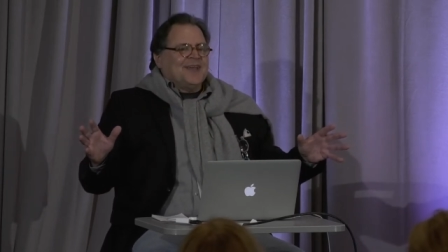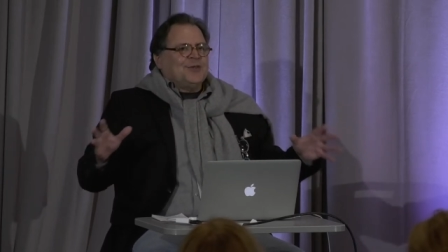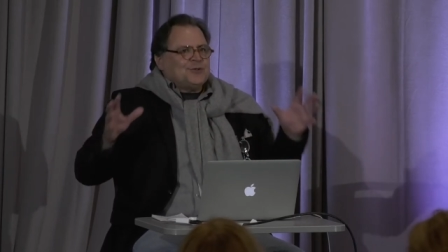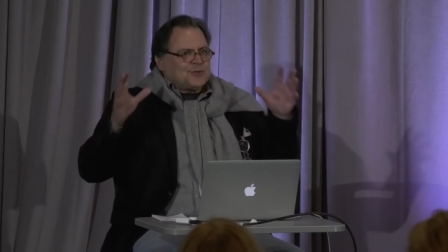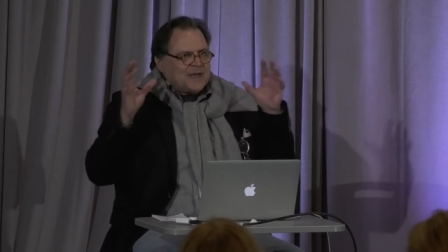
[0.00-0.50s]

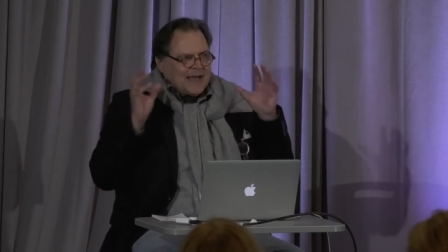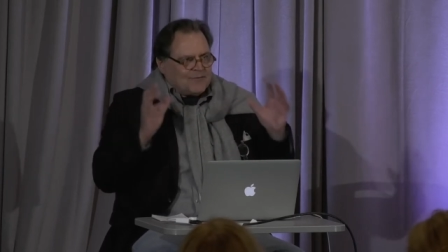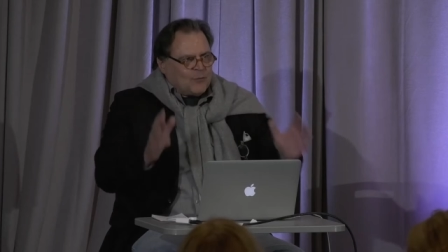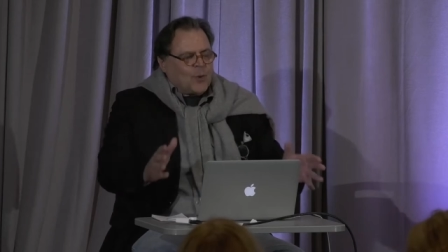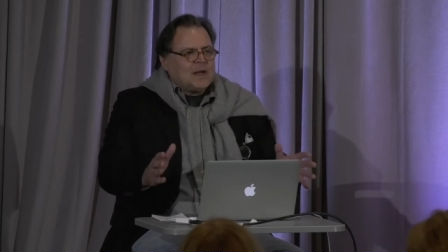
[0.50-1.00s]
You should
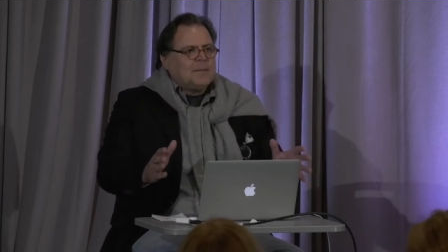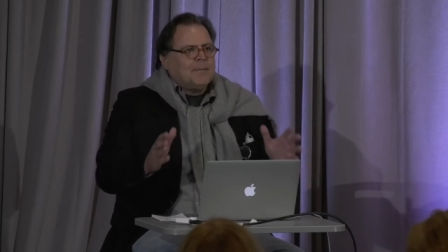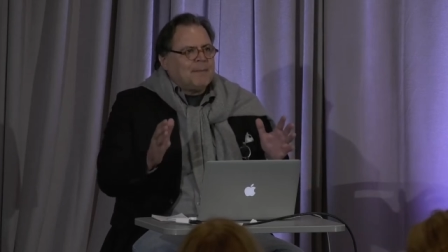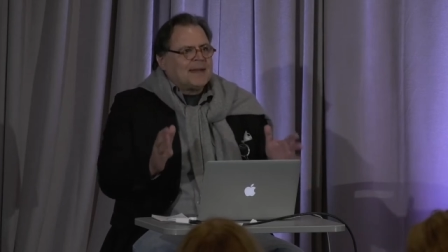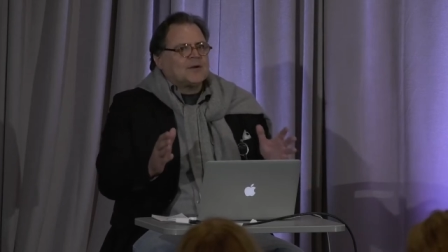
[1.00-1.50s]
have one
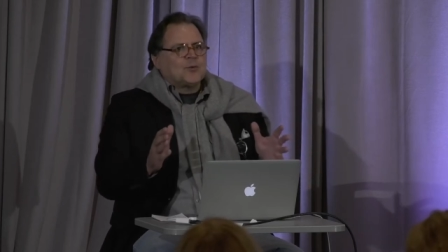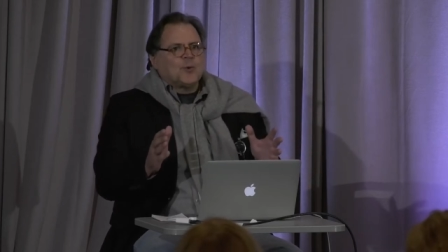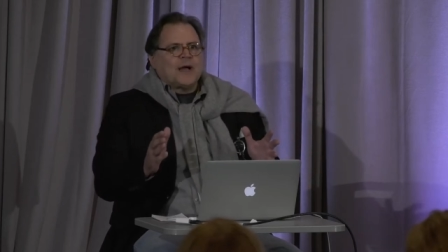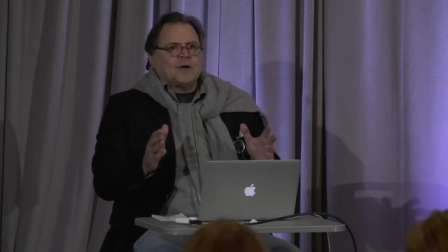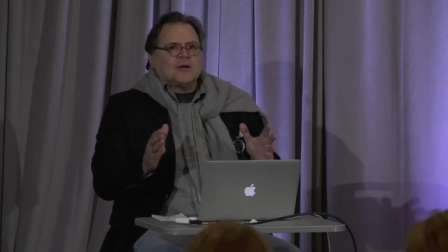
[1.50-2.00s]
medical
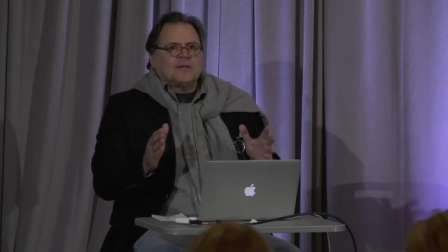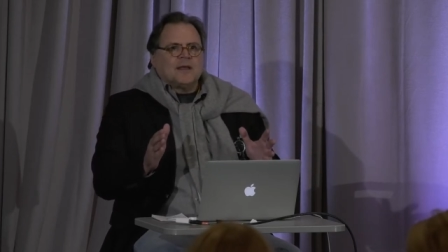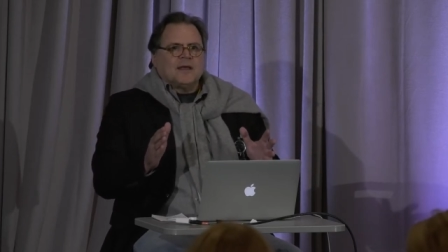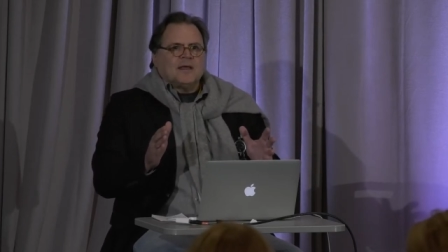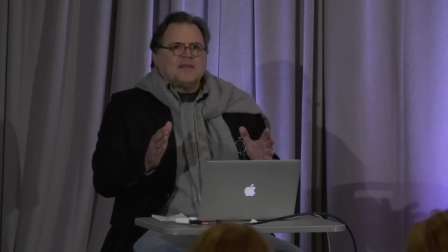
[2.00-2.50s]
record
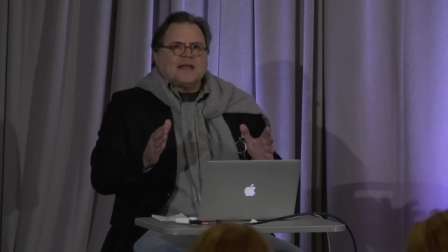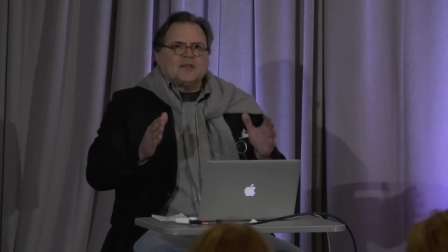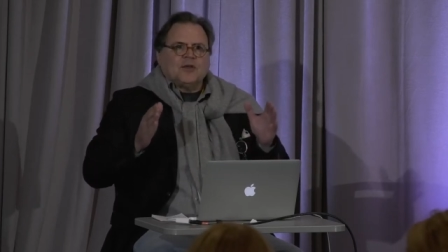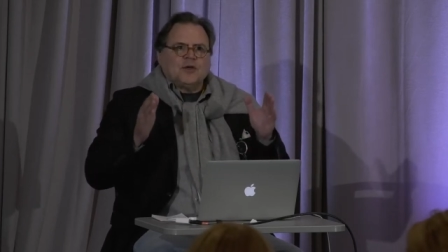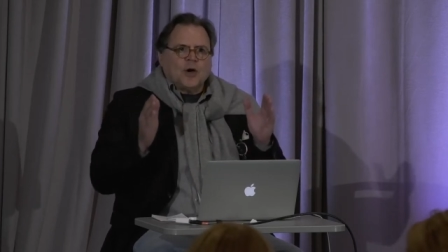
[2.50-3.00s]

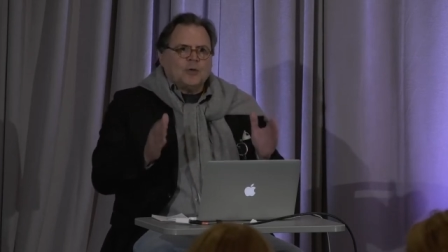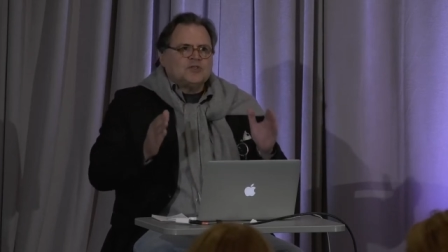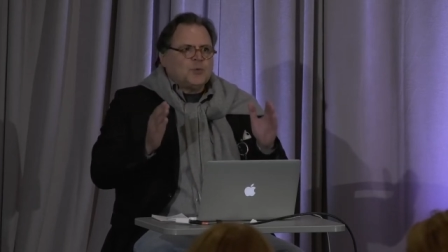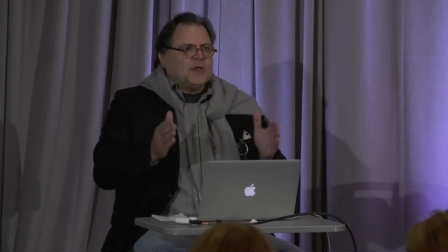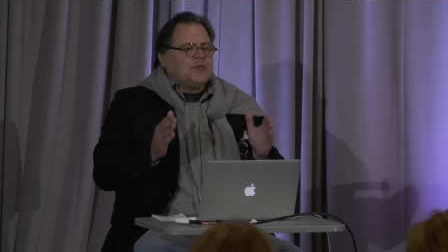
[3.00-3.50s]
that
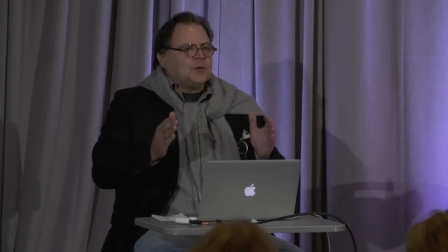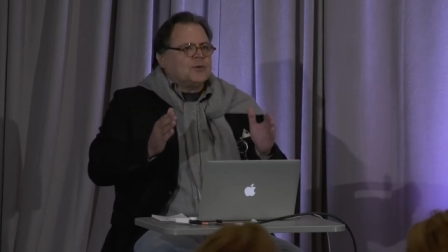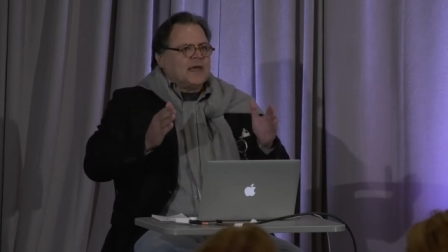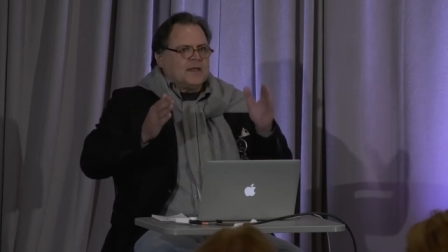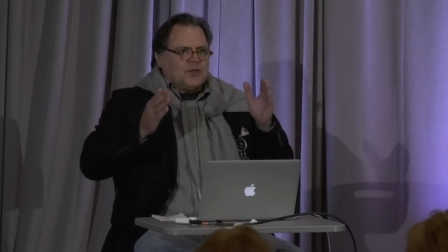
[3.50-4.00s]
goes with you,
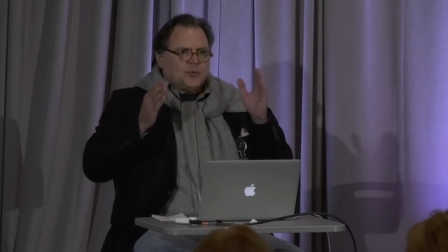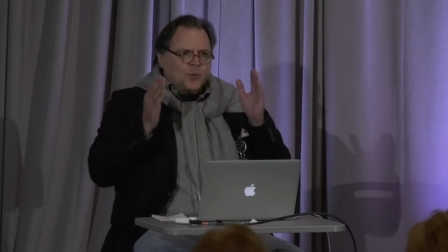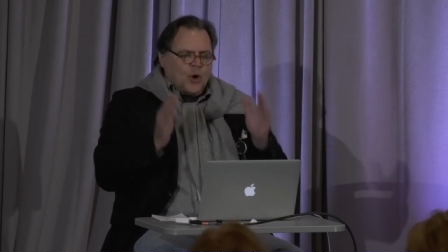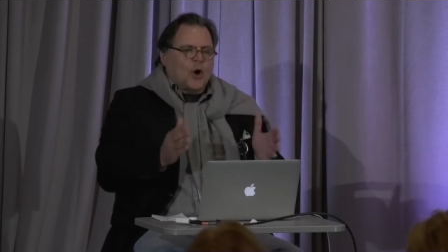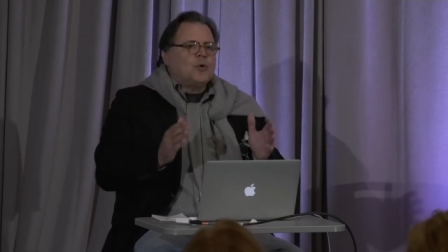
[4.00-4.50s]
that
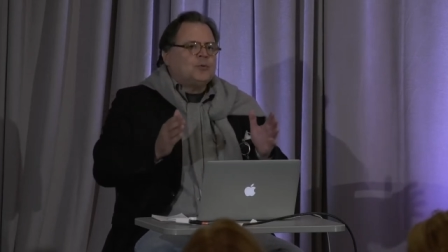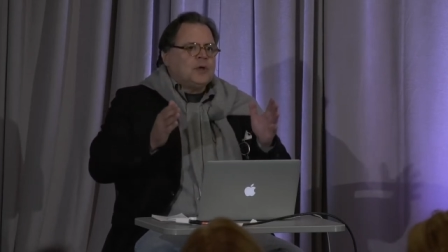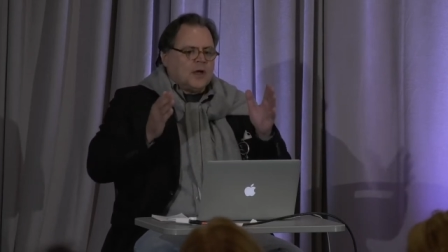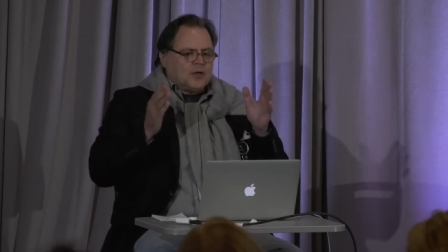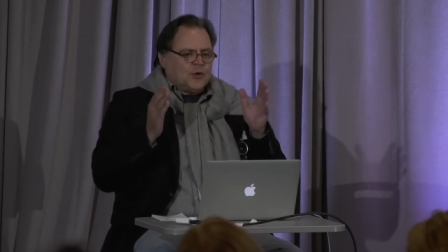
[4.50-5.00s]
you
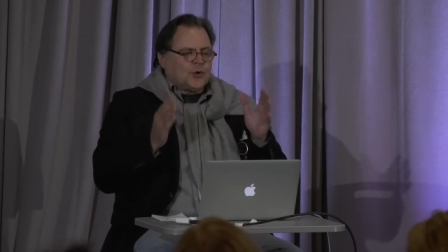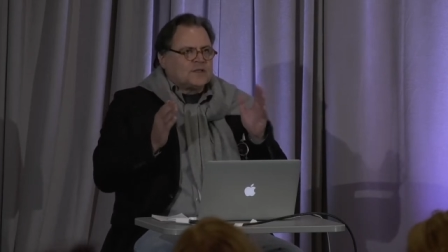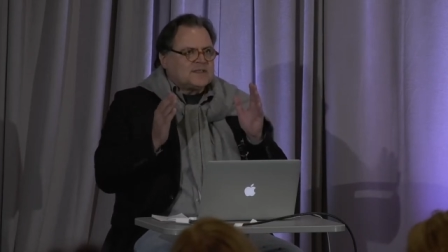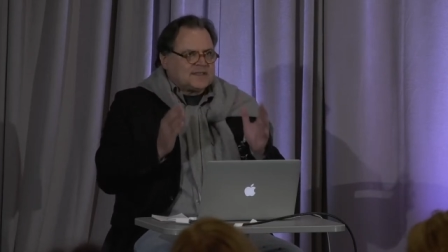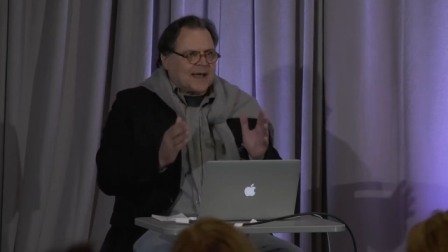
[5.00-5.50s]
own
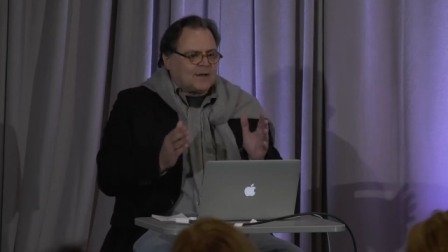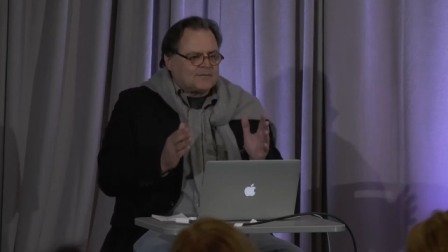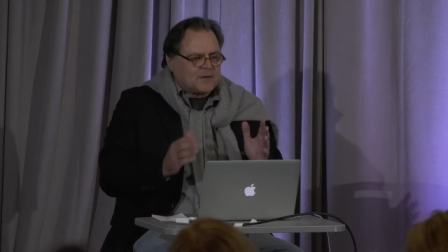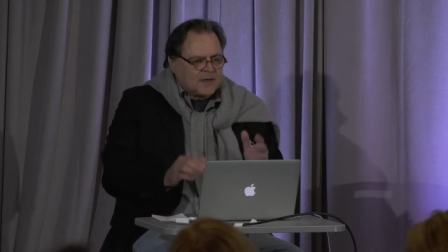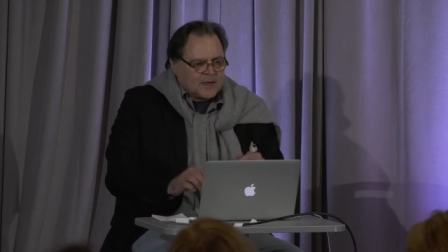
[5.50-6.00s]
yourself.